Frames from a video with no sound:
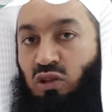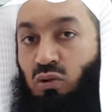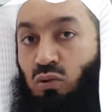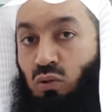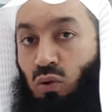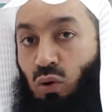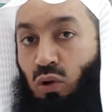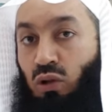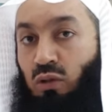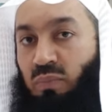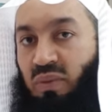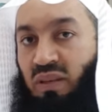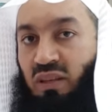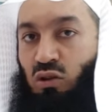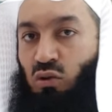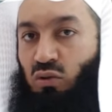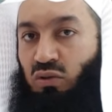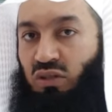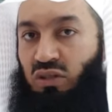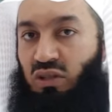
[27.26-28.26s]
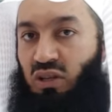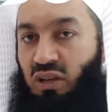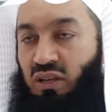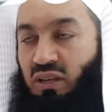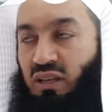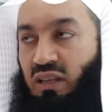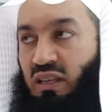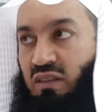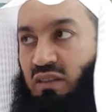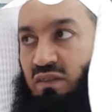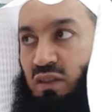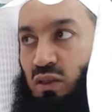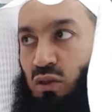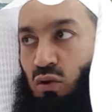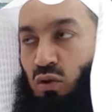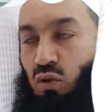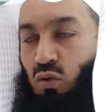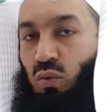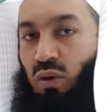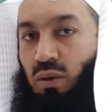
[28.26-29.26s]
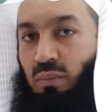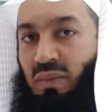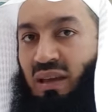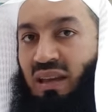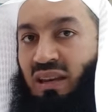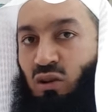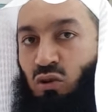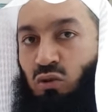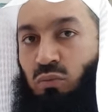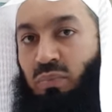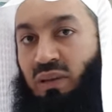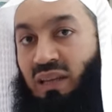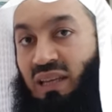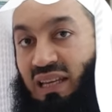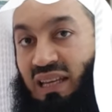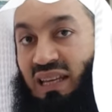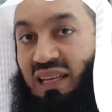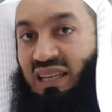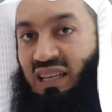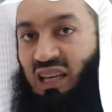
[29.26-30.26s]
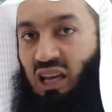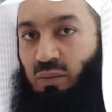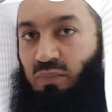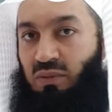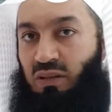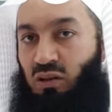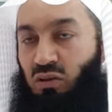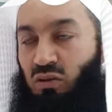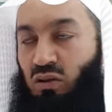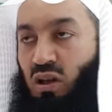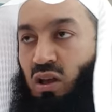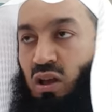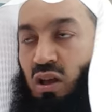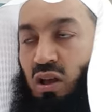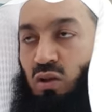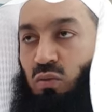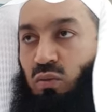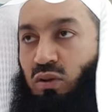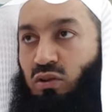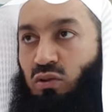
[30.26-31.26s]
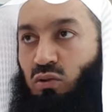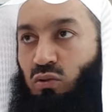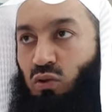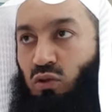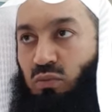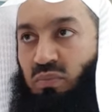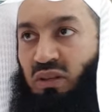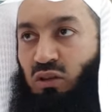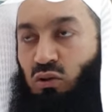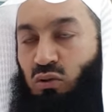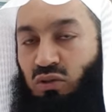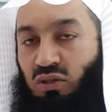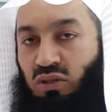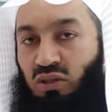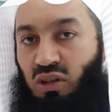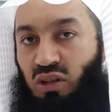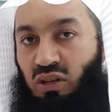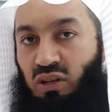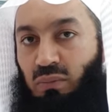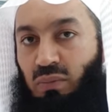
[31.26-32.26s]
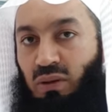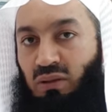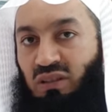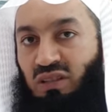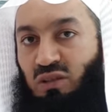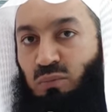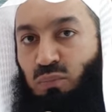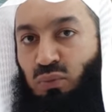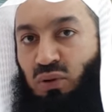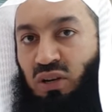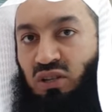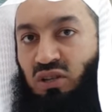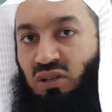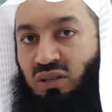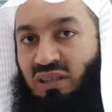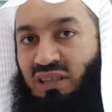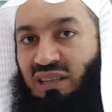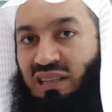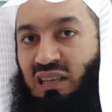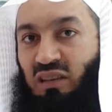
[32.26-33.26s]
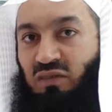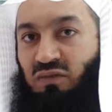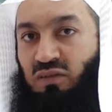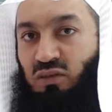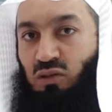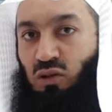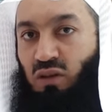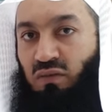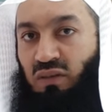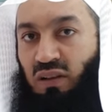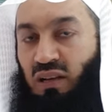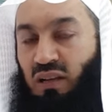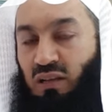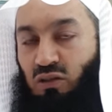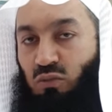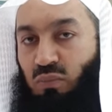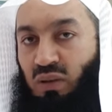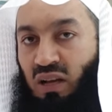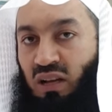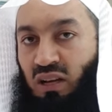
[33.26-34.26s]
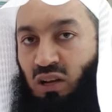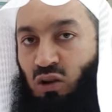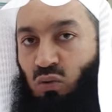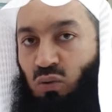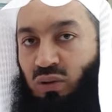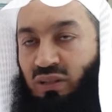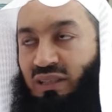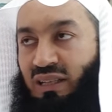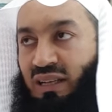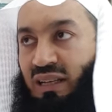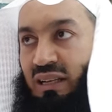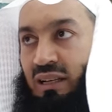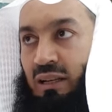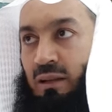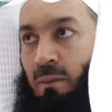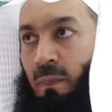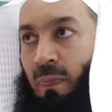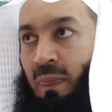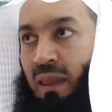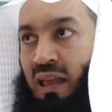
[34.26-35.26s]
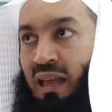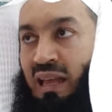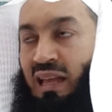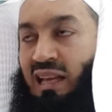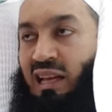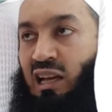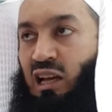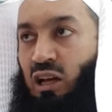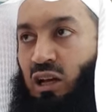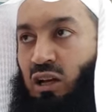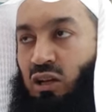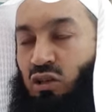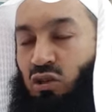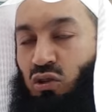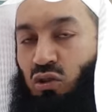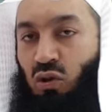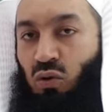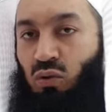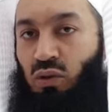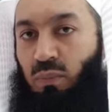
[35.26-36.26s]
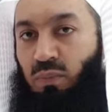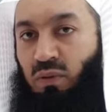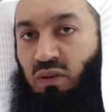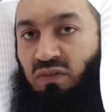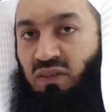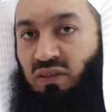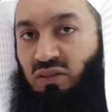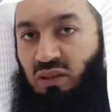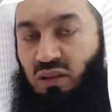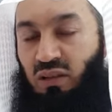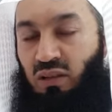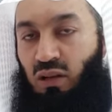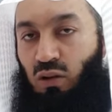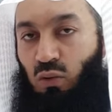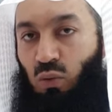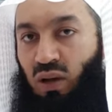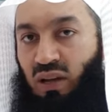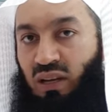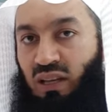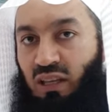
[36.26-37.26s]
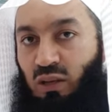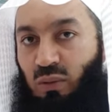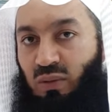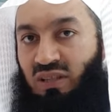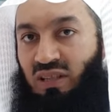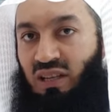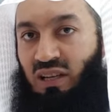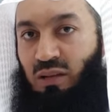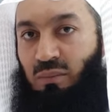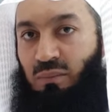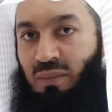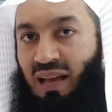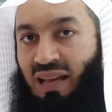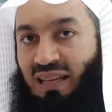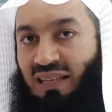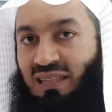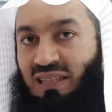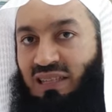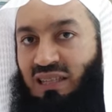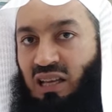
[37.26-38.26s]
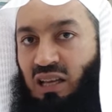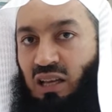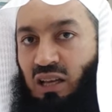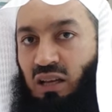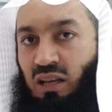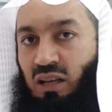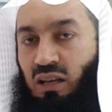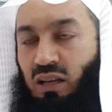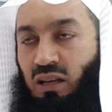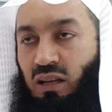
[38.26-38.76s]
we should all be concerned, even though we may not be in Cape Town, we should all be concerned about this precious gift of Allah subhanahu wa ta'ala. You know, the Prophet sallallahu alaihi wasallam has